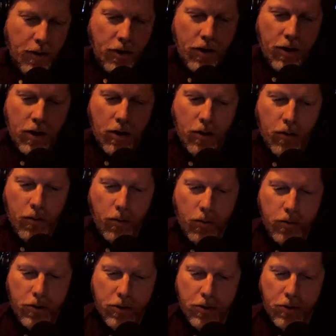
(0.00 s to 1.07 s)
you can go
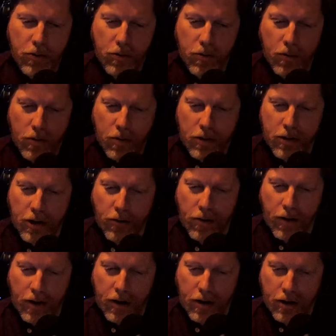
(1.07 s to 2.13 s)
to see. You've
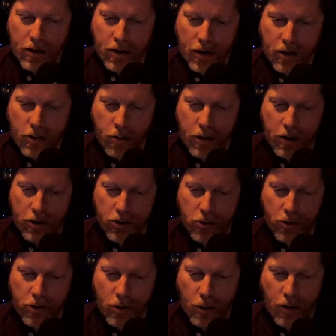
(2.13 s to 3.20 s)
got a
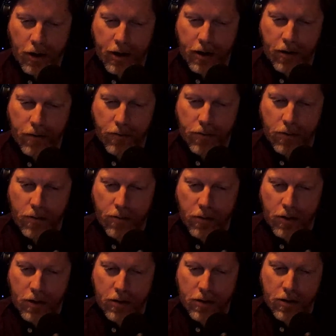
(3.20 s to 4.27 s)
short URL
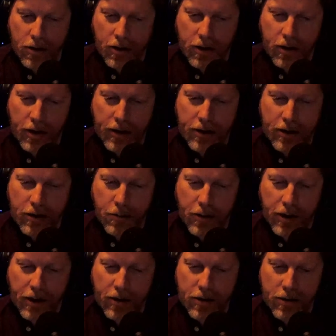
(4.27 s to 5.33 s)
for this
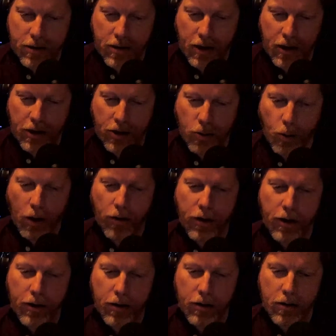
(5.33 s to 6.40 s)
HTTPS
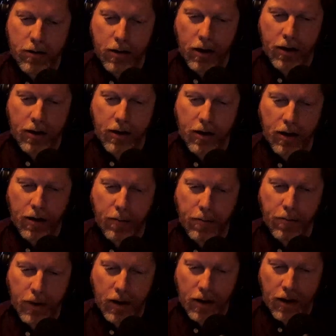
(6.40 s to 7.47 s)

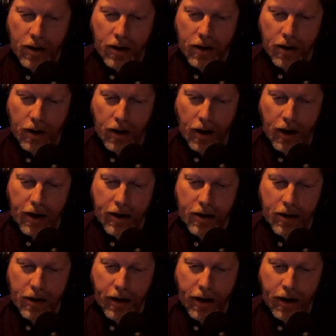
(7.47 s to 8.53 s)
tinyurl.com
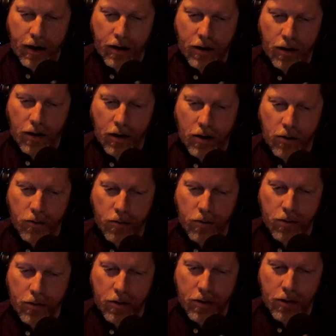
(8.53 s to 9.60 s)
Late and Alone.